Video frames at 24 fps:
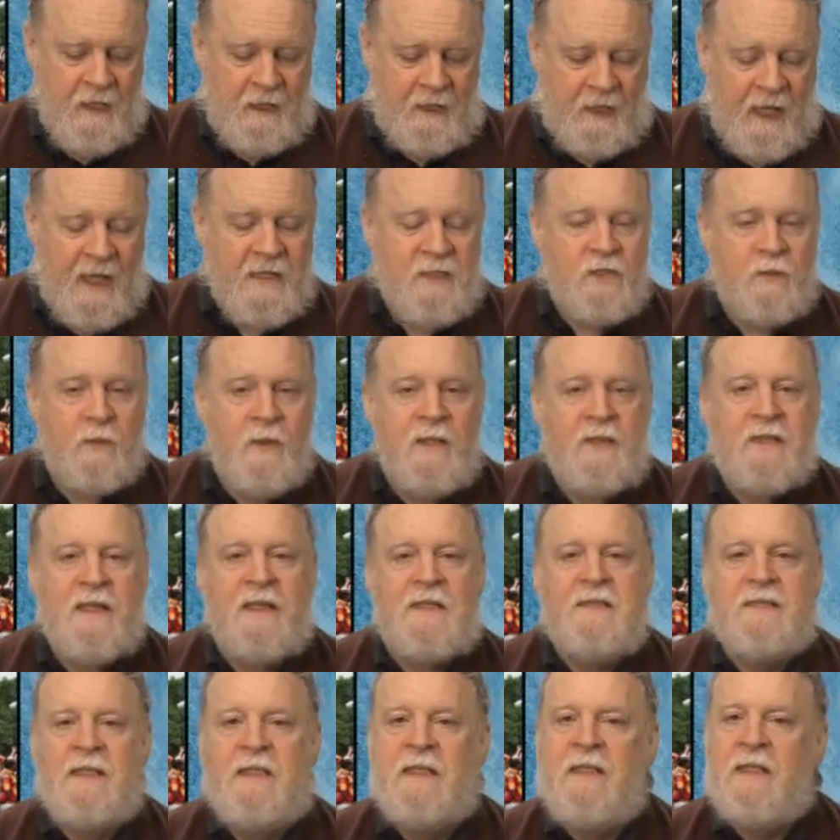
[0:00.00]
Last week
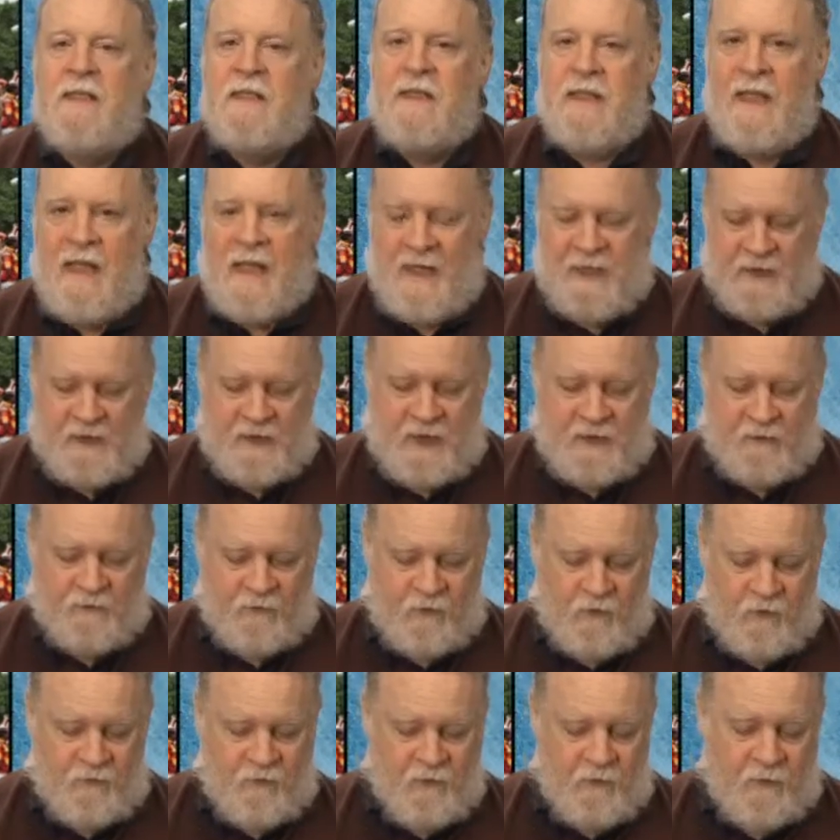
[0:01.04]
they did it again. They
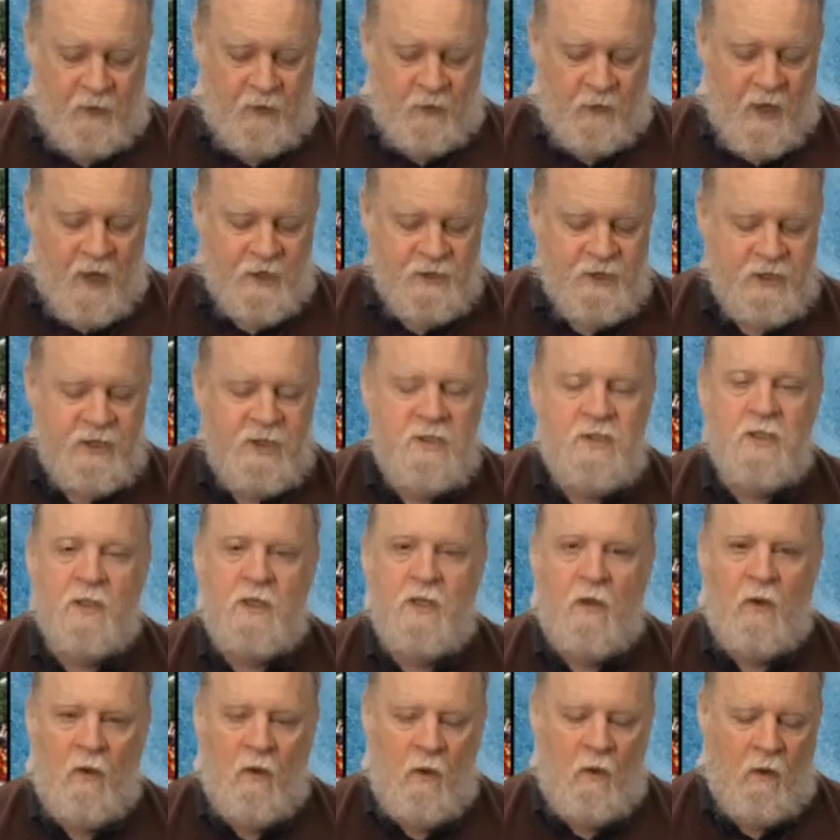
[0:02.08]
flew from Karachi to
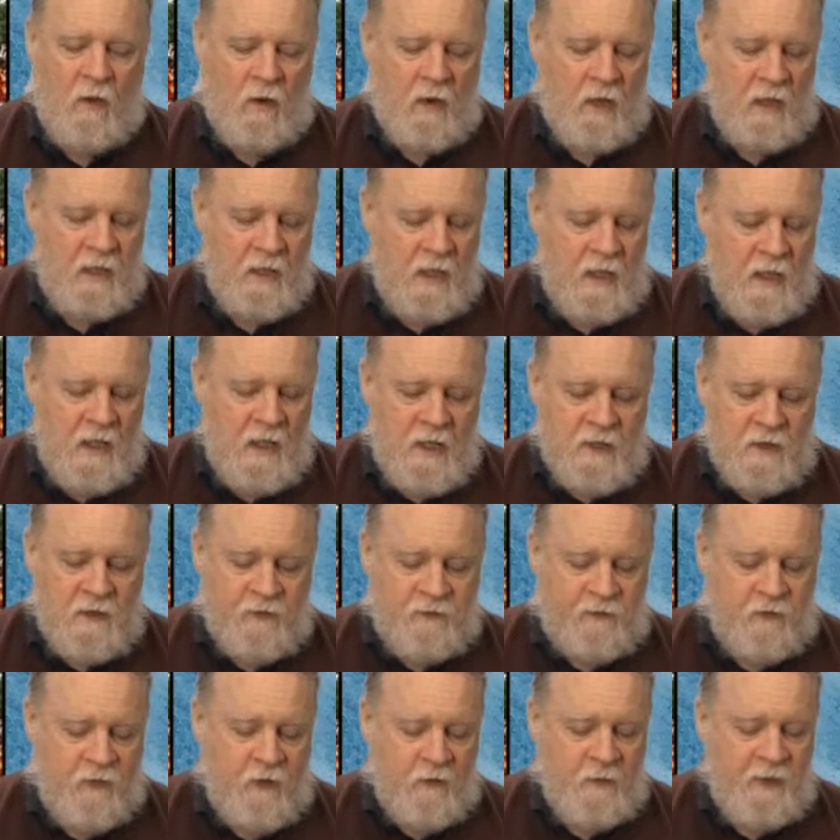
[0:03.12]
Lahore
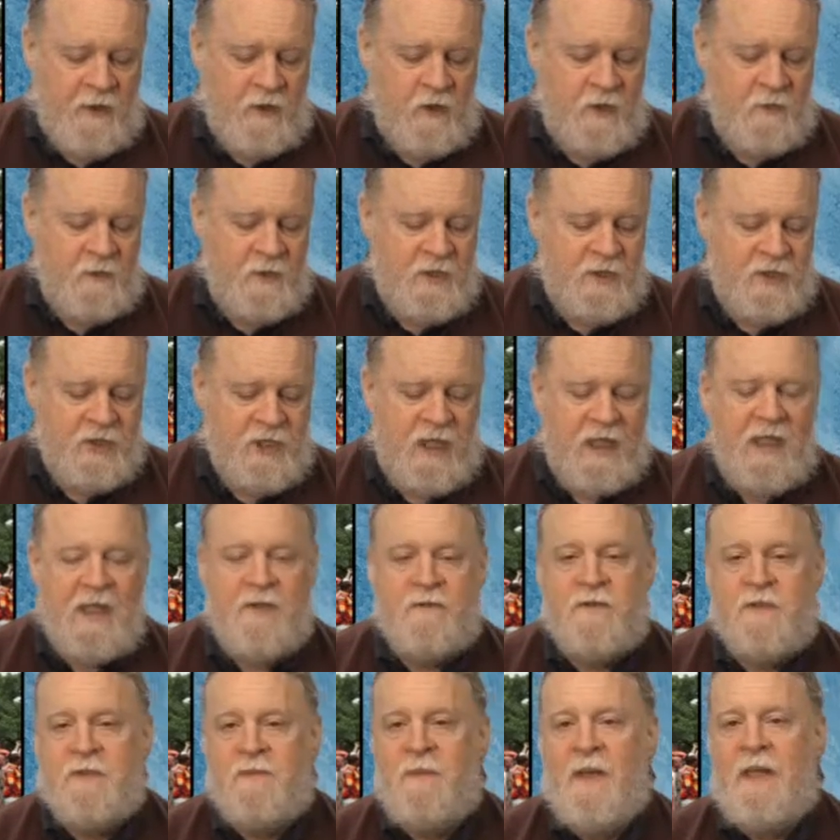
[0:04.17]
to form a human chain
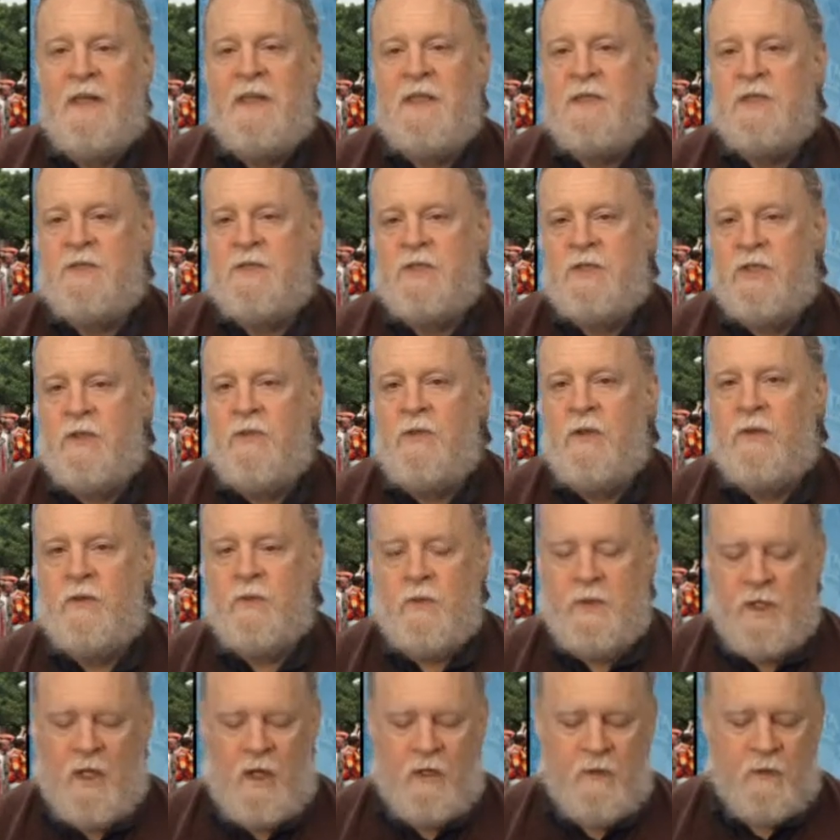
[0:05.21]
of as many as 200 to
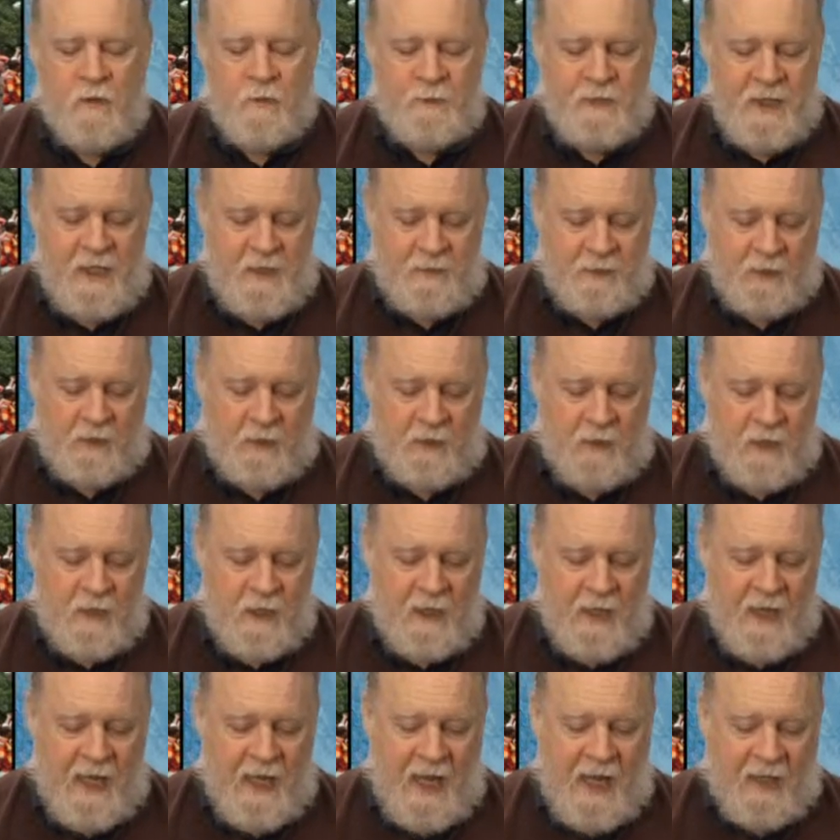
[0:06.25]
300 people
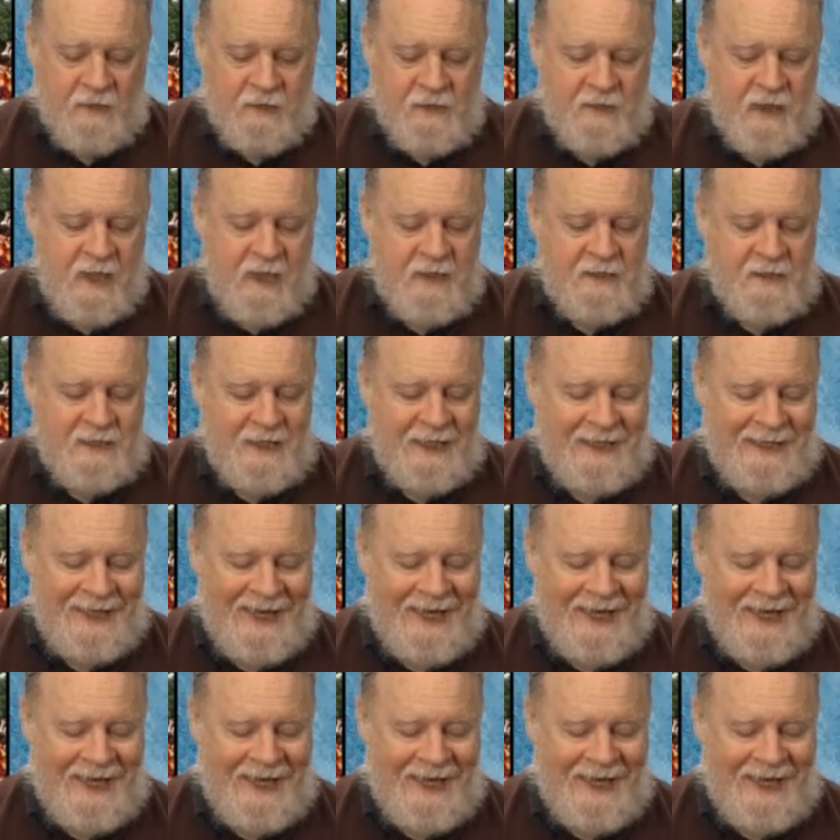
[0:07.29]
outside St.